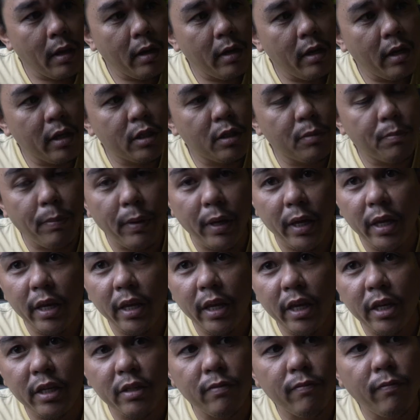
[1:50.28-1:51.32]
the
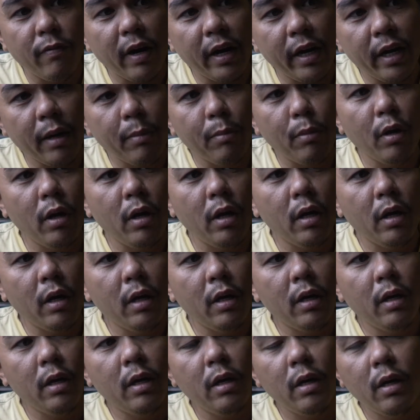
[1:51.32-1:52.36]
speed is variable,
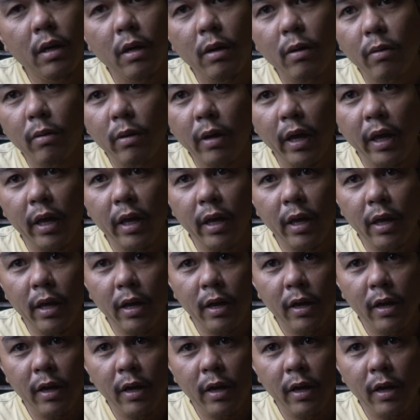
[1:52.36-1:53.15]
okay,